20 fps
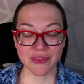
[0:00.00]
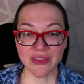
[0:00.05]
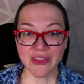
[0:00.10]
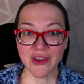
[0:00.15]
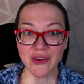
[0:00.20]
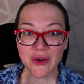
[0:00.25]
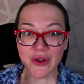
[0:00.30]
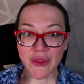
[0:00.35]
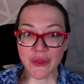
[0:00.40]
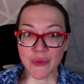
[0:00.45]

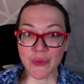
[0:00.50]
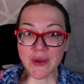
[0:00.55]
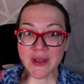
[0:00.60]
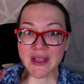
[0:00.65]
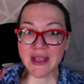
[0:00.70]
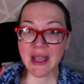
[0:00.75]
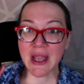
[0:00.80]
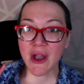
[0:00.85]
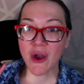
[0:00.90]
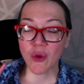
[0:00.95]
There are
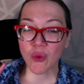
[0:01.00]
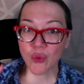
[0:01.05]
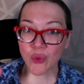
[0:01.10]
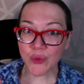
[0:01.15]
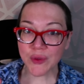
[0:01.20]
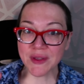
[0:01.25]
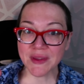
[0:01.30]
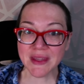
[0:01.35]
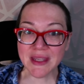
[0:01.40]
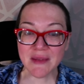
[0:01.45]
three
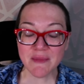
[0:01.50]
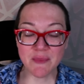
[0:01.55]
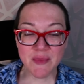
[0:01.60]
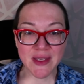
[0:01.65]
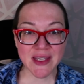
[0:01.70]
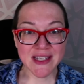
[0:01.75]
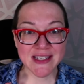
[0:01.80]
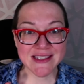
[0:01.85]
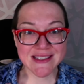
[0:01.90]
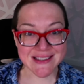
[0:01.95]
really
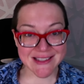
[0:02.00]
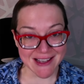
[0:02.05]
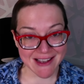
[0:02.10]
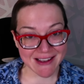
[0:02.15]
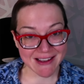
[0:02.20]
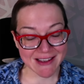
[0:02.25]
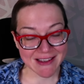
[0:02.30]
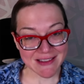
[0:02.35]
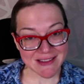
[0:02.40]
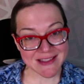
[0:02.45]
big
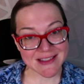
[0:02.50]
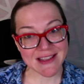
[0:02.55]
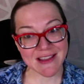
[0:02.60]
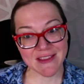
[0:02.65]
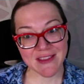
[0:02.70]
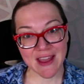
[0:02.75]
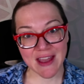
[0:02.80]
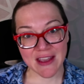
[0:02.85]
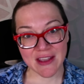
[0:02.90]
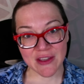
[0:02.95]
signs
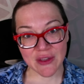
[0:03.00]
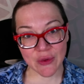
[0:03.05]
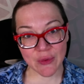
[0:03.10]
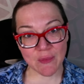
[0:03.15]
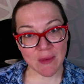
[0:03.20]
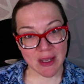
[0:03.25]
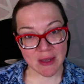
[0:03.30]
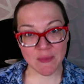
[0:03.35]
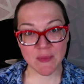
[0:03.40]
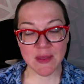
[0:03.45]
that you
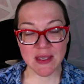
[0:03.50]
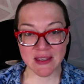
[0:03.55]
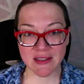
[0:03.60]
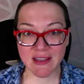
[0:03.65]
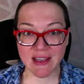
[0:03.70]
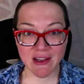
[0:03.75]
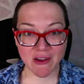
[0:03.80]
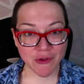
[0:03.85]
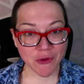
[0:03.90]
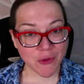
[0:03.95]
might be
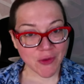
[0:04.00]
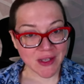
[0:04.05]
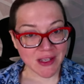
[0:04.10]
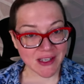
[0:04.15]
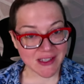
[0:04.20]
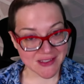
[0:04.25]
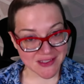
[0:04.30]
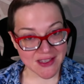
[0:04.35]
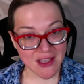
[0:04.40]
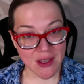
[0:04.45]
encountering
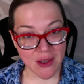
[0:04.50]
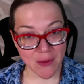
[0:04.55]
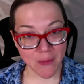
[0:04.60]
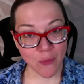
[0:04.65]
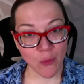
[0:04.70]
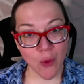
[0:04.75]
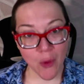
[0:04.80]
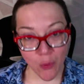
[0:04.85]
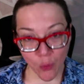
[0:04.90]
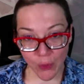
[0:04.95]
a
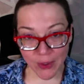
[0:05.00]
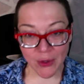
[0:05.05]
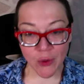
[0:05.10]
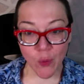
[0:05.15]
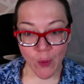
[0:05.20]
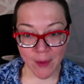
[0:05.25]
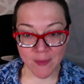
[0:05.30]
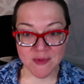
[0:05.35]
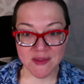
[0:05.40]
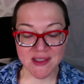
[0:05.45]
scam wig
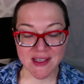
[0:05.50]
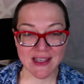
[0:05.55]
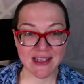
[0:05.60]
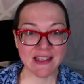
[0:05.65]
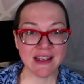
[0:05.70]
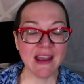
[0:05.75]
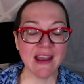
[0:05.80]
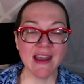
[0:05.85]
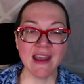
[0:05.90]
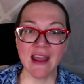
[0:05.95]
website.
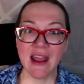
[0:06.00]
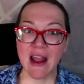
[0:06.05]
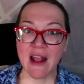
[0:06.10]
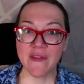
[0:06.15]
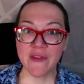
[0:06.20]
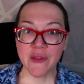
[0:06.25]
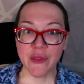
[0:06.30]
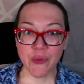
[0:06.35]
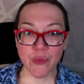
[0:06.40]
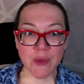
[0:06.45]

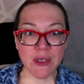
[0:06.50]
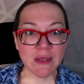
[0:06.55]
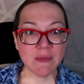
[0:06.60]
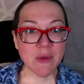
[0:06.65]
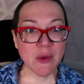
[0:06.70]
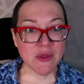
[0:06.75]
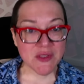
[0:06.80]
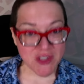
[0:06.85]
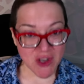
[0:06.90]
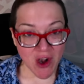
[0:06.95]
And the three
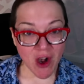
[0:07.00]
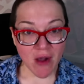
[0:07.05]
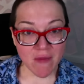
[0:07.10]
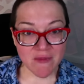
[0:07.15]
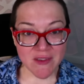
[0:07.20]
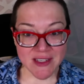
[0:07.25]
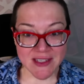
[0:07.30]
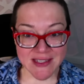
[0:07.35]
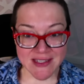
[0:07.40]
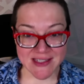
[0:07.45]
most
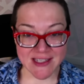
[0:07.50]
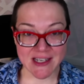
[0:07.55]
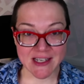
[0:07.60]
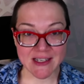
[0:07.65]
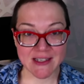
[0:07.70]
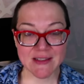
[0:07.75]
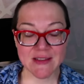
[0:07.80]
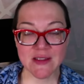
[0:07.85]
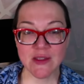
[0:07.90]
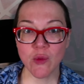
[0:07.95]
obvious
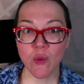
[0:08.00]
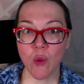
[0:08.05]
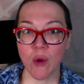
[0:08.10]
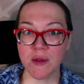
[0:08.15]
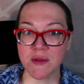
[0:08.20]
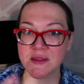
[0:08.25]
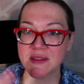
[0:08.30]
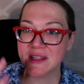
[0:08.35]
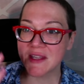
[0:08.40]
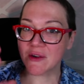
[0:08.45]
signs, the
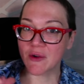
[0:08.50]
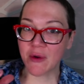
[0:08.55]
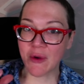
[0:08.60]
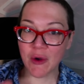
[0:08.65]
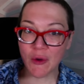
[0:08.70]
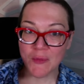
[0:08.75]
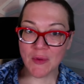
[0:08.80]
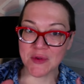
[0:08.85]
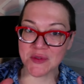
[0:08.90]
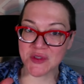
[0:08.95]
ones that are
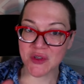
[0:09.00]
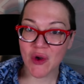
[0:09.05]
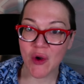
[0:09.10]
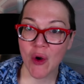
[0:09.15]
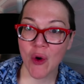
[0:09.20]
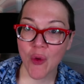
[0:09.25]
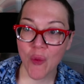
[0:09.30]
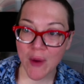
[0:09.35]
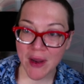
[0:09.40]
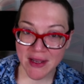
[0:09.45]
almost
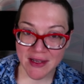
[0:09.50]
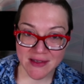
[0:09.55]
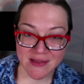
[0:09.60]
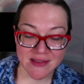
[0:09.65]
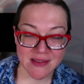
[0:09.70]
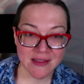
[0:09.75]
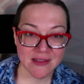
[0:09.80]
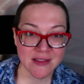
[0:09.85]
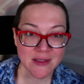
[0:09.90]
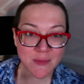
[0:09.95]

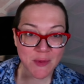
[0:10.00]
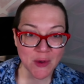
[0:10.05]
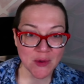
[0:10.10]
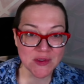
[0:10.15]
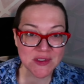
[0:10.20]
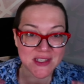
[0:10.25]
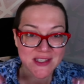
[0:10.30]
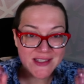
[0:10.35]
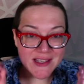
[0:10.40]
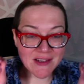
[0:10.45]
always
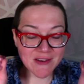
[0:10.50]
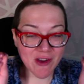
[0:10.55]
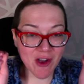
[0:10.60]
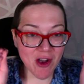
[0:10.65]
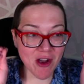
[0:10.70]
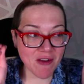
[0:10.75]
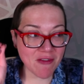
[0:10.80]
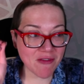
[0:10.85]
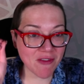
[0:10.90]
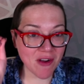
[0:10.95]
supposed to send
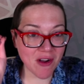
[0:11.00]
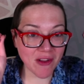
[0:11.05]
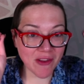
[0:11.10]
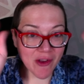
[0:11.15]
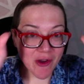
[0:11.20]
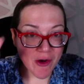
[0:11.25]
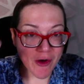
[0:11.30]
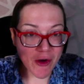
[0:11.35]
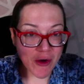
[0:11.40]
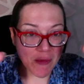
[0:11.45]
off
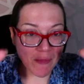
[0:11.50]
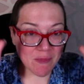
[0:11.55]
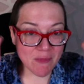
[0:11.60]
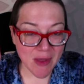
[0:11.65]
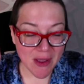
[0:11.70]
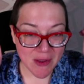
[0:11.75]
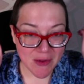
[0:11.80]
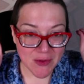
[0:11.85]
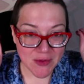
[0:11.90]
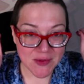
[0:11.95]
alarm
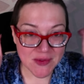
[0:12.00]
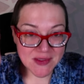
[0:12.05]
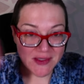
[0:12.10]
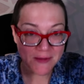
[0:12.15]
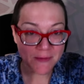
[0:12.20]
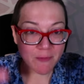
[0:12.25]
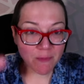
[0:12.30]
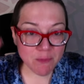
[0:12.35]
bells.